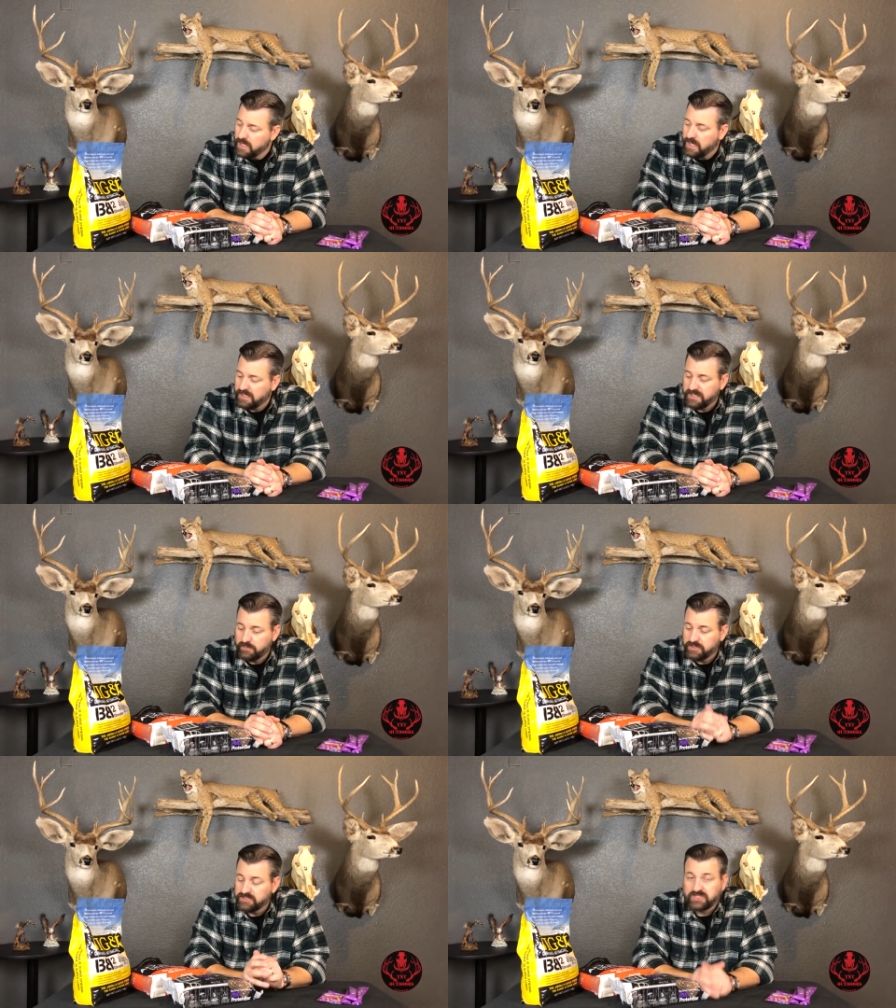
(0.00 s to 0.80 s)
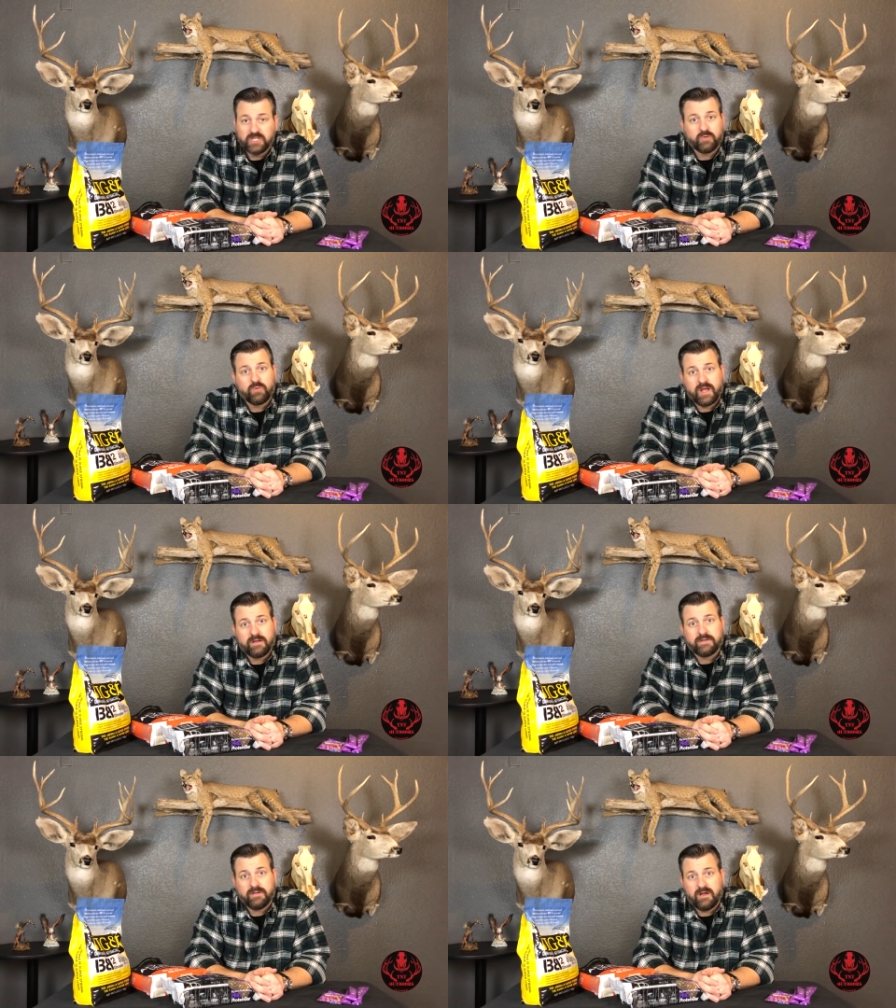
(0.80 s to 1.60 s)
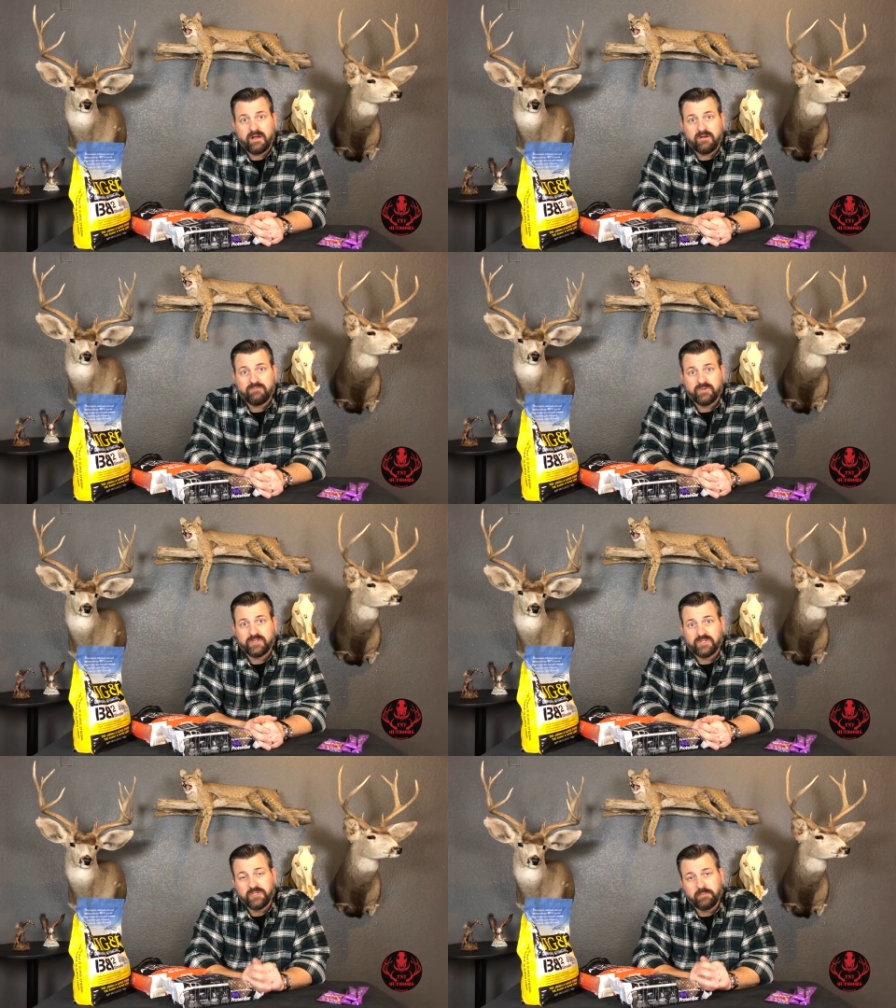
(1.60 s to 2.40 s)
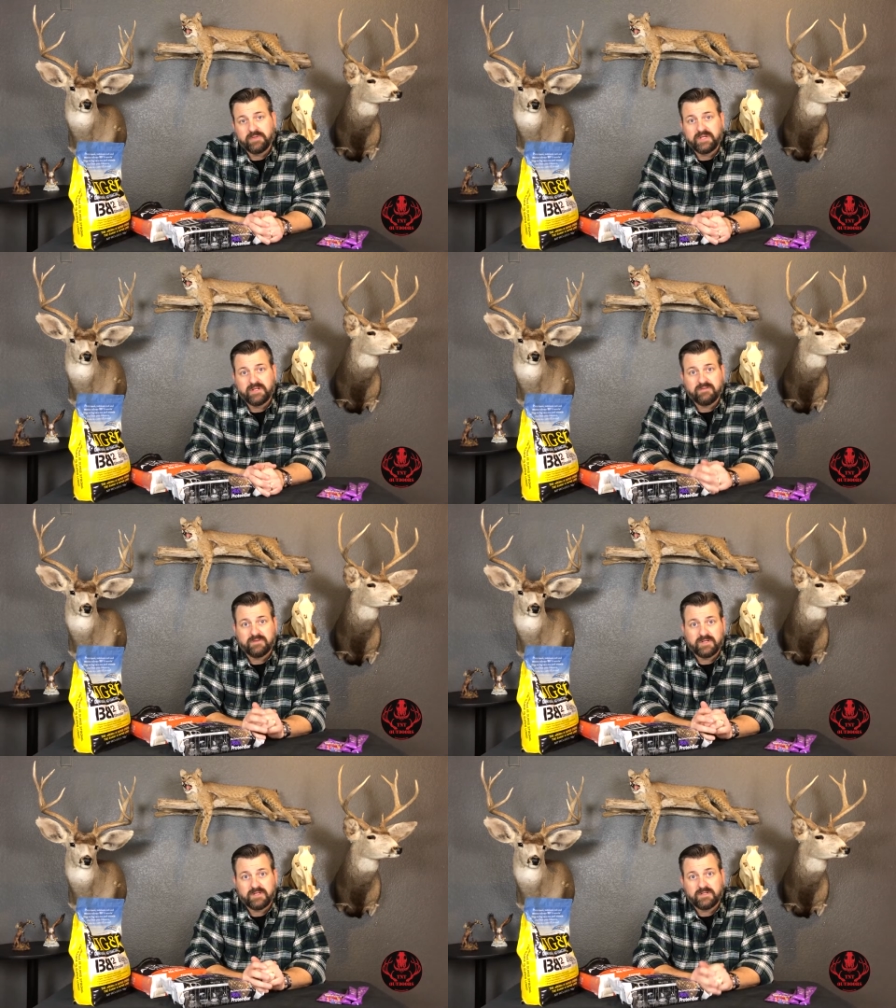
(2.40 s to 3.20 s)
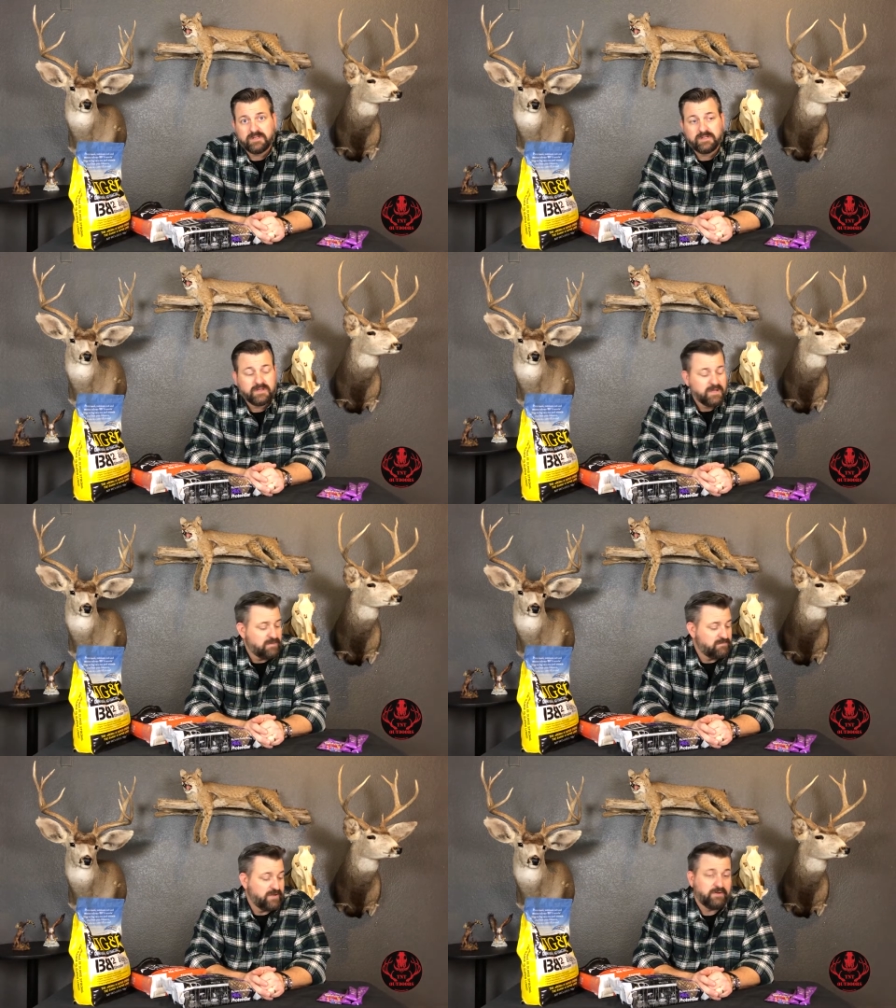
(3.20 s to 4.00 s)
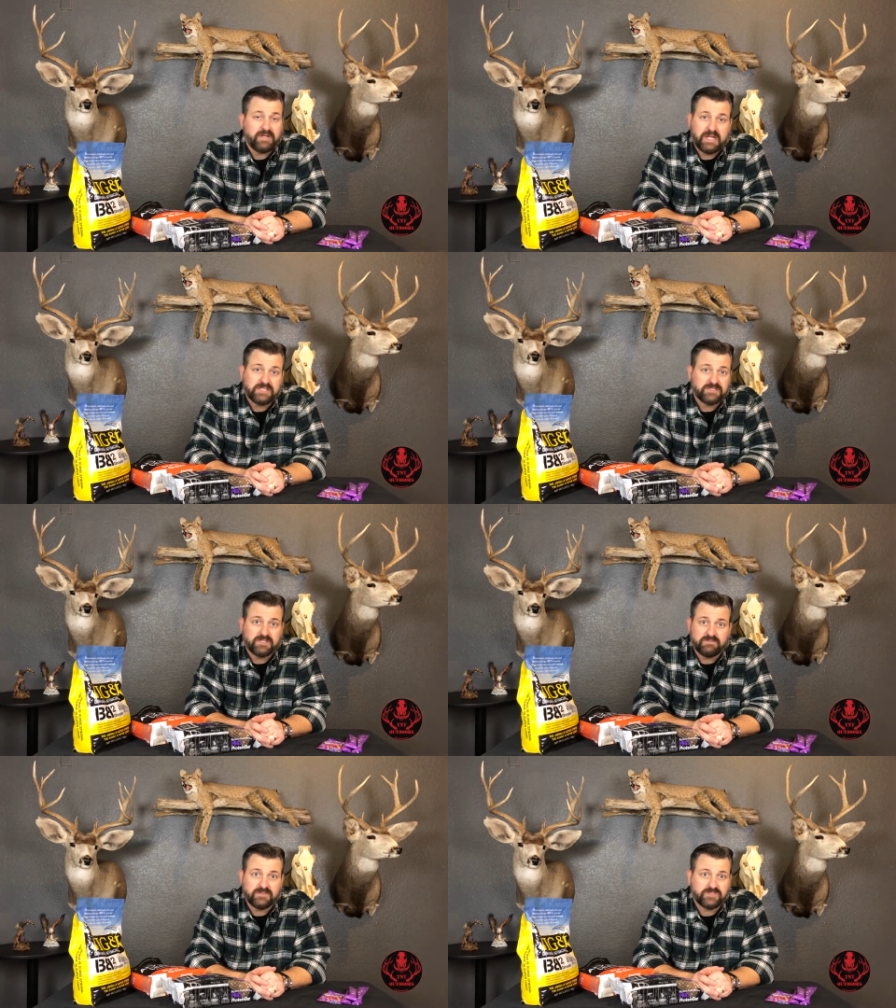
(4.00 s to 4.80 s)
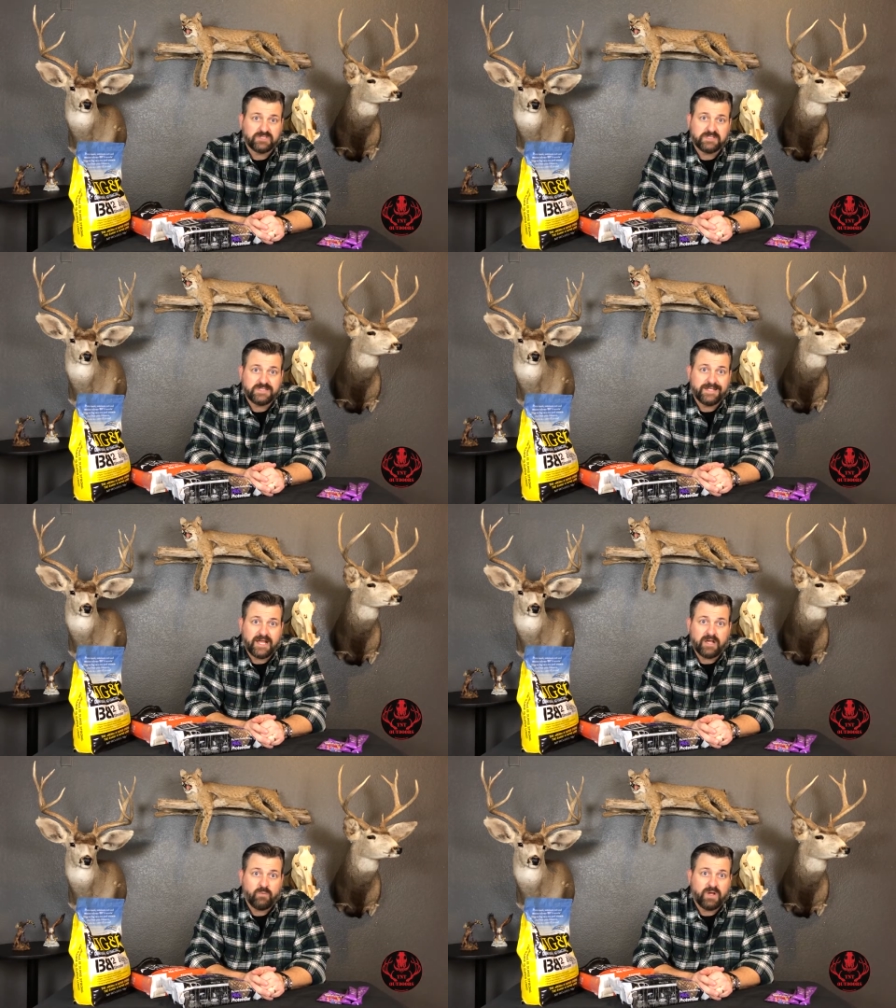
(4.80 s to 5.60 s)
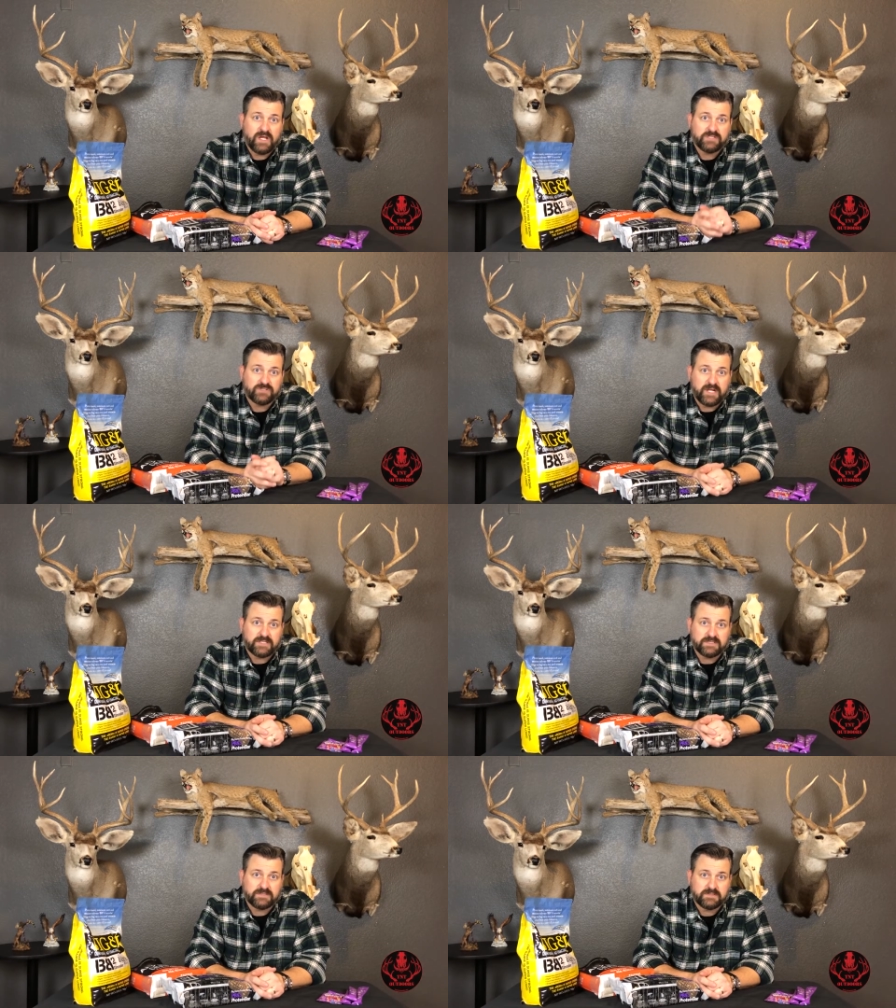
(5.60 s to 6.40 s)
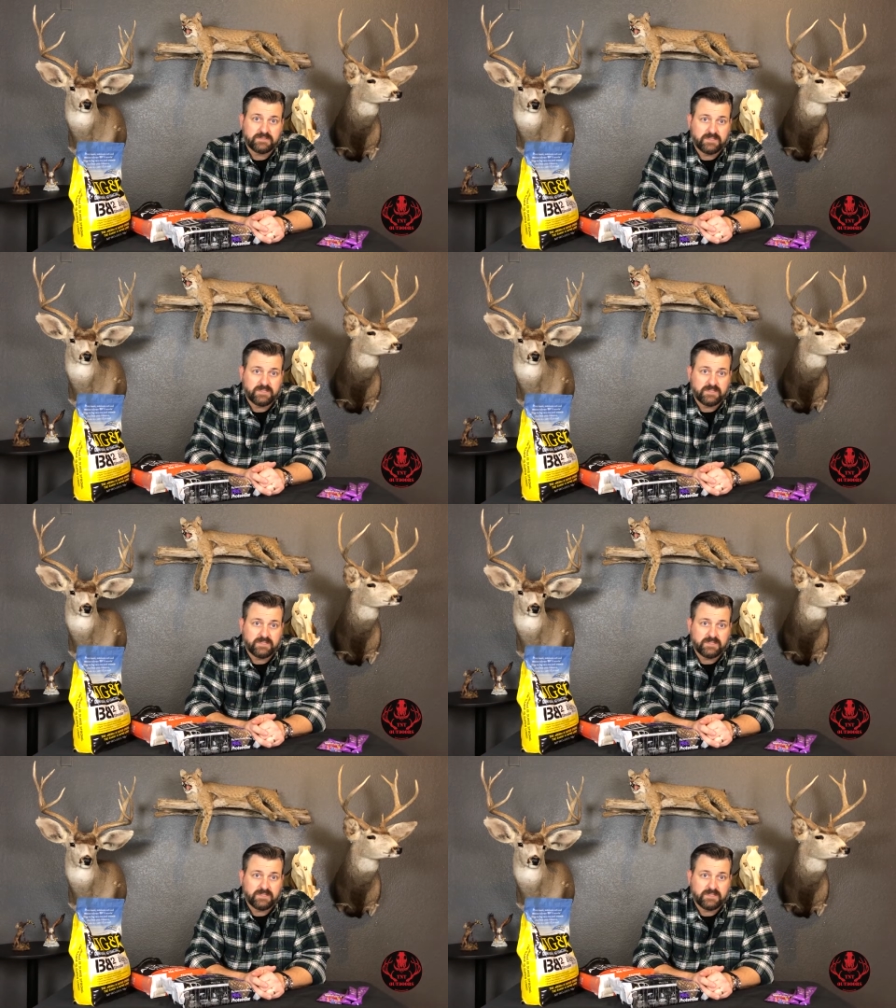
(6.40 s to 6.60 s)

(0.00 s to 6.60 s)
I think we're just going to round it off with a little bit of a variation of just a DIY attractant.